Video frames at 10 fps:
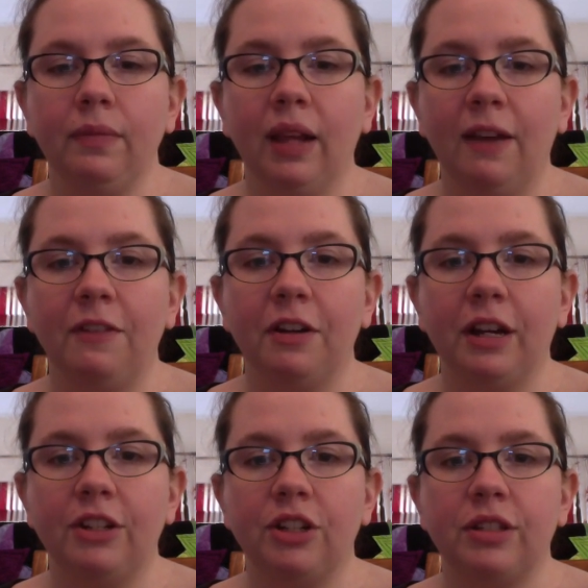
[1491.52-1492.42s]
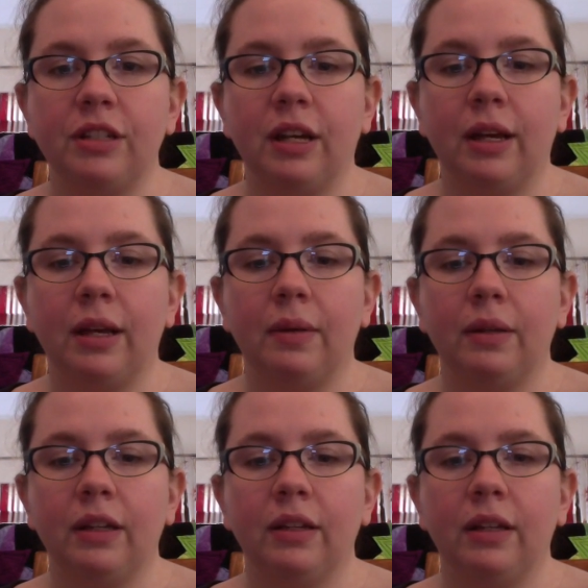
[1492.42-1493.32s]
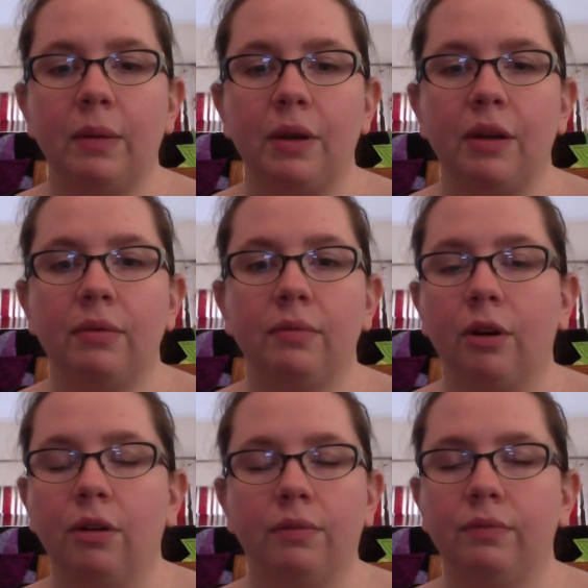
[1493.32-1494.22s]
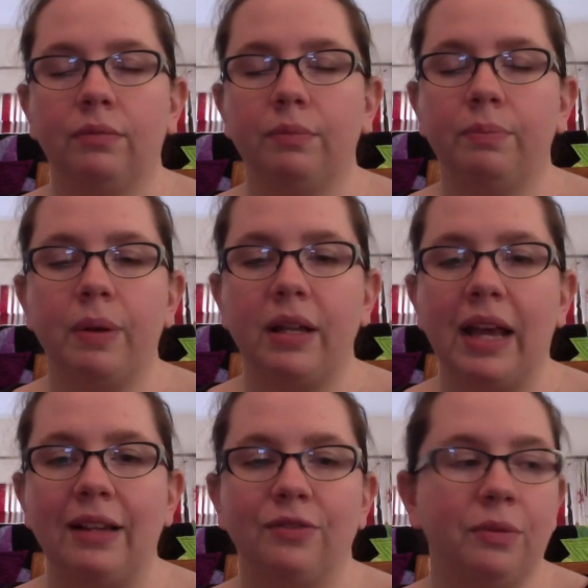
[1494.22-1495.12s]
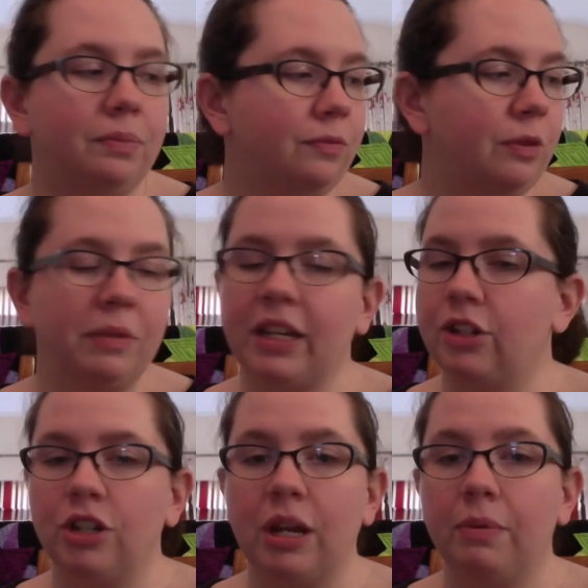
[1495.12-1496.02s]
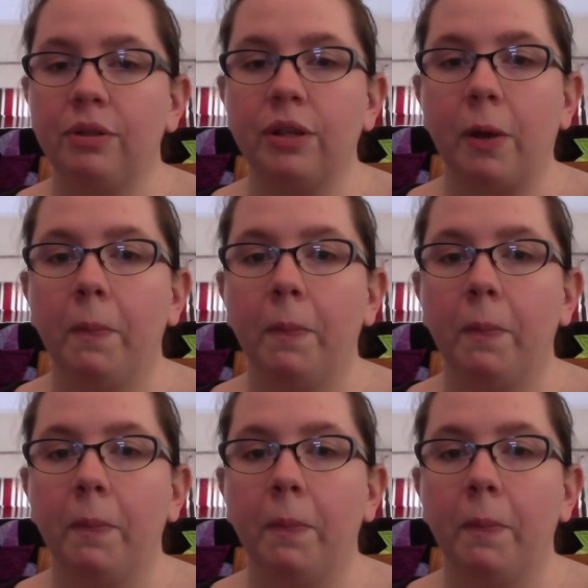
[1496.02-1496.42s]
I figured I'd just email or podcast from the kitchen table. So